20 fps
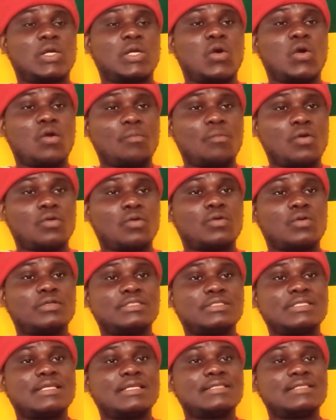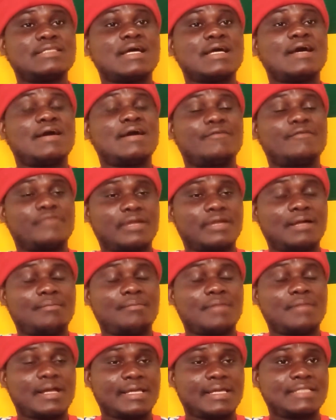common continental African
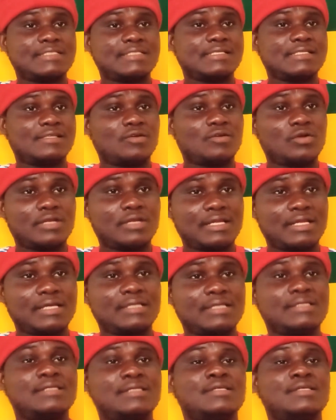market in order